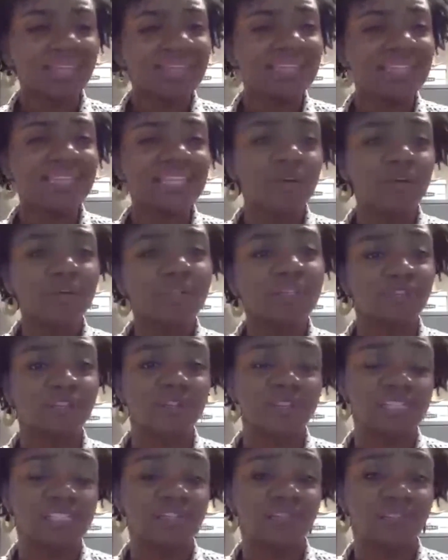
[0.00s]
where they were
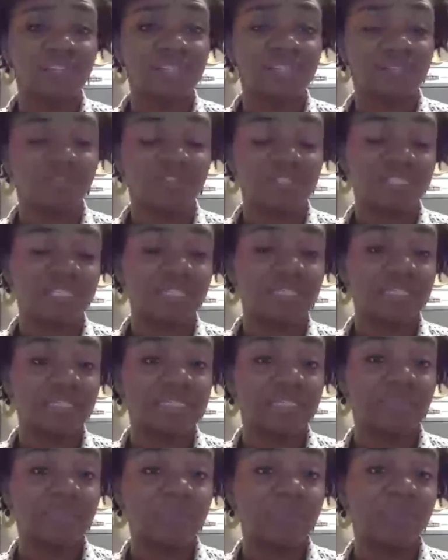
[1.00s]
looking for this
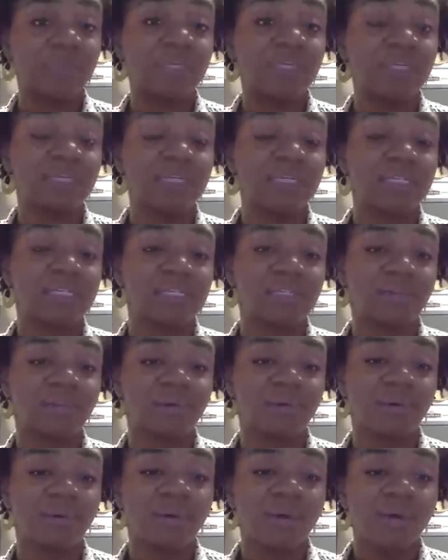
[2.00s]
facility to be built. And
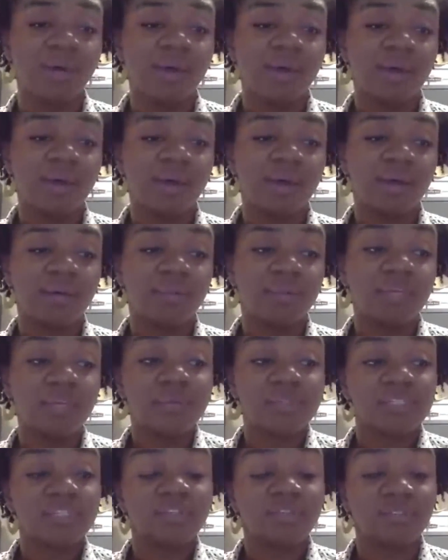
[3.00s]
so
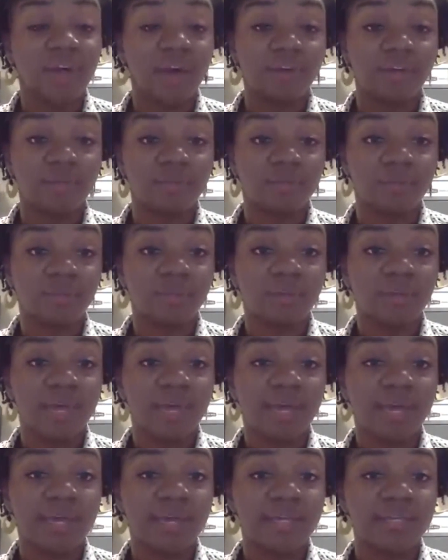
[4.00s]
he was still valuable.
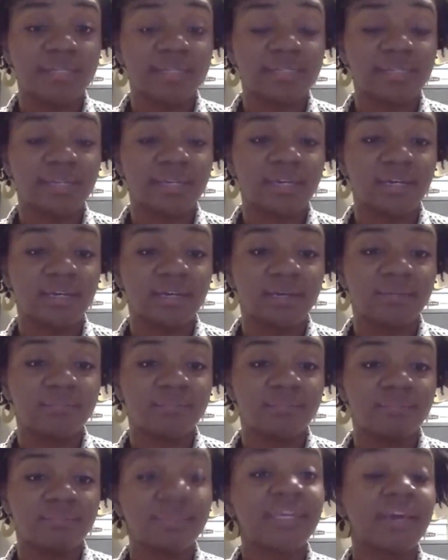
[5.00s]
And
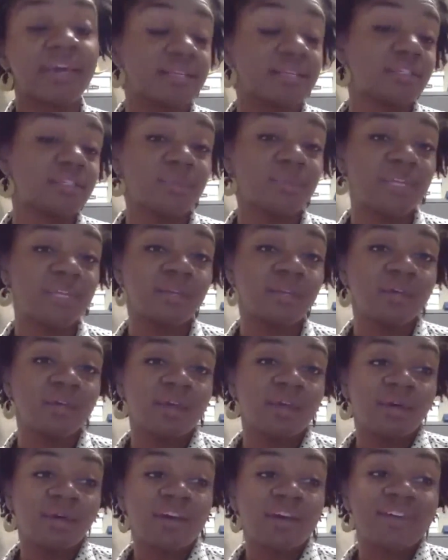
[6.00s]
but yes, I mean,
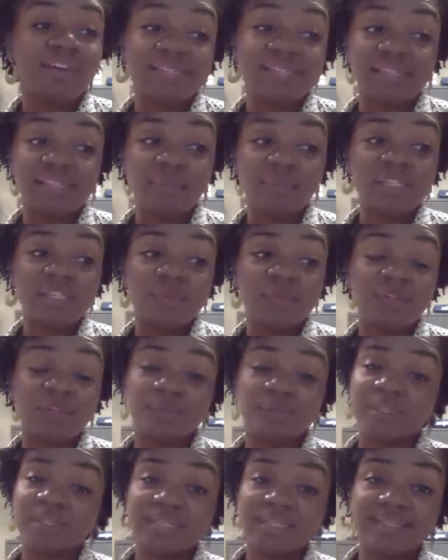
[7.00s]
I've had some
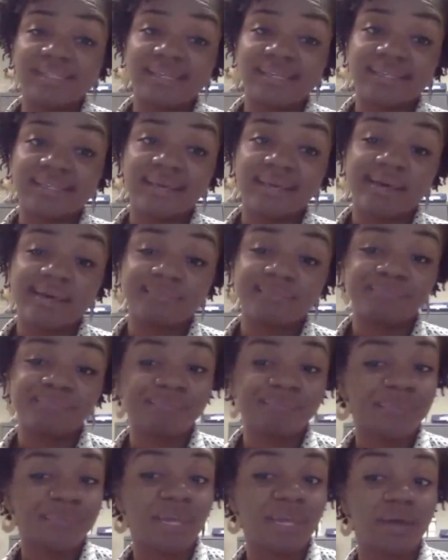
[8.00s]
experience with things like that.
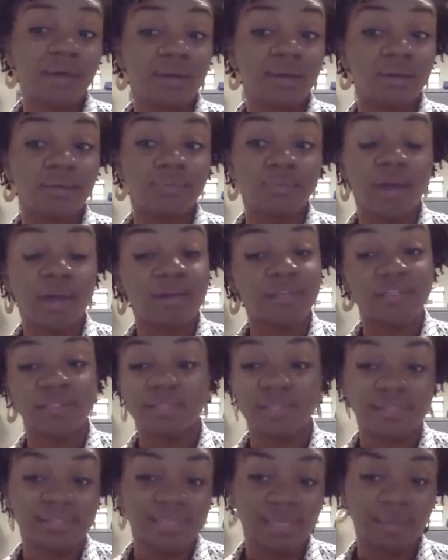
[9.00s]
I
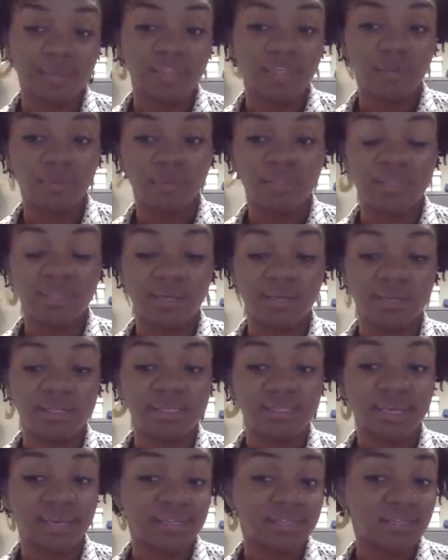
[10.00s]
also did the same thing with
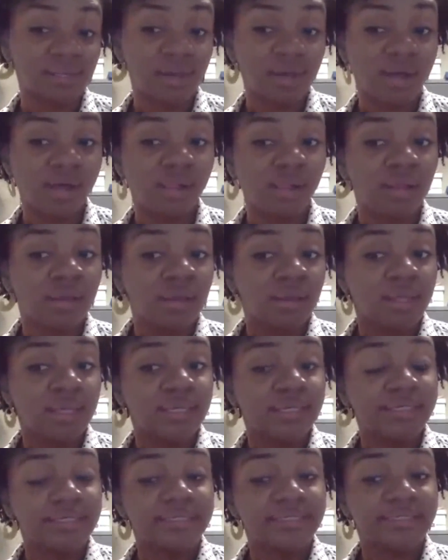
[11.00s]
Sasol
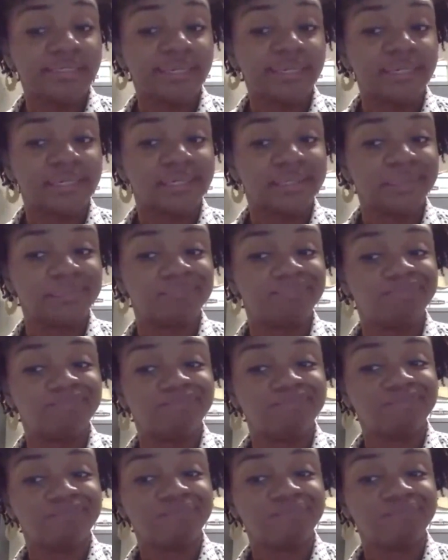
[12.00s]
in